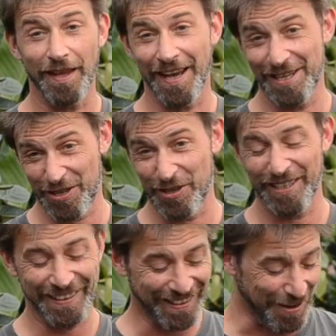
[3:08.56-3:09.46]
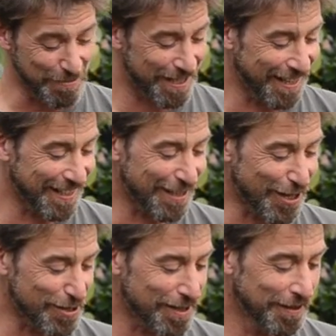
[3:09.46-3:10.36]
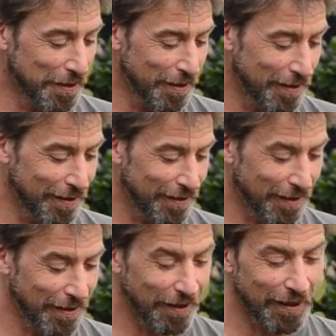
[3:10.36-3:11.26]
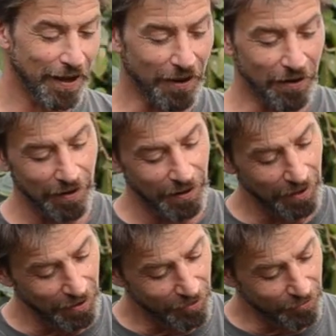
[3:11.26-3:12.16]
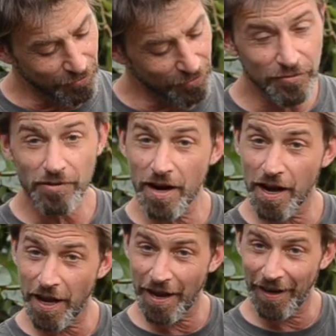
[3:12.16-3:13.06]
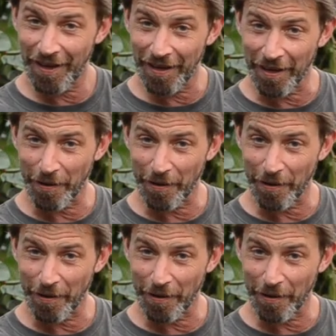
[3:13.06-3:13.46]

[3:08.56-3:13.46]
They do look like potatoes. Yeah, really